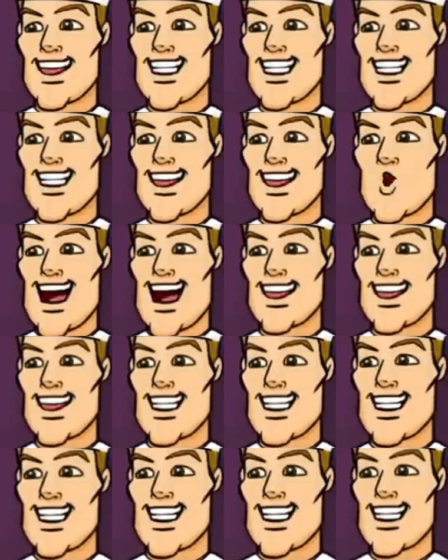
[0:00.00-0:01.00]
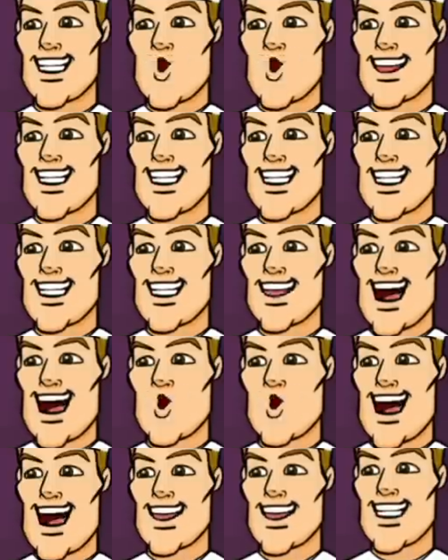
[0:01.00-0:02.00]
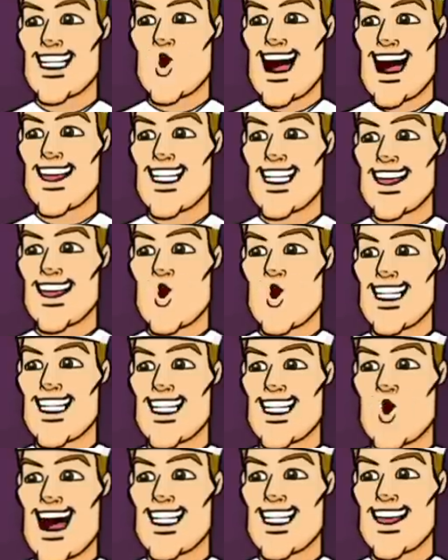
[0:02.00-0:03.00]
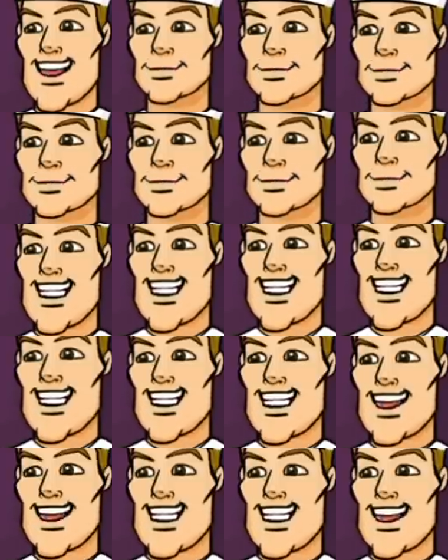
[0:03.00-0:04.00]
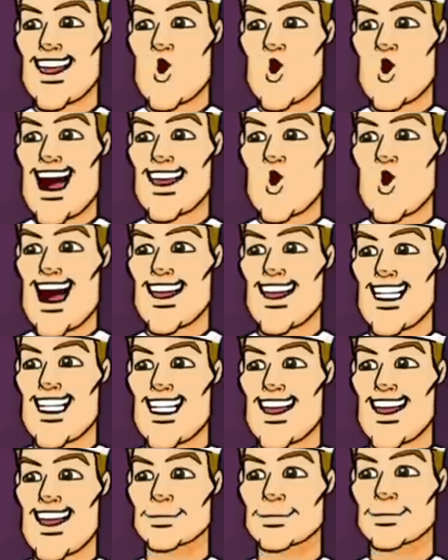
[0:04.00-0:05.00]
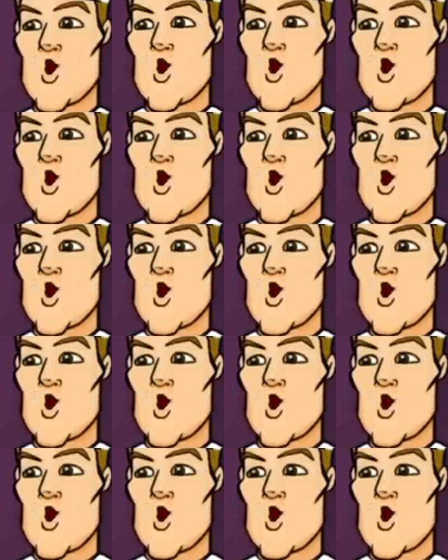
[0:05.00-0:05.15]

Thank you. It is such a pleasure cooking for you. You have such a good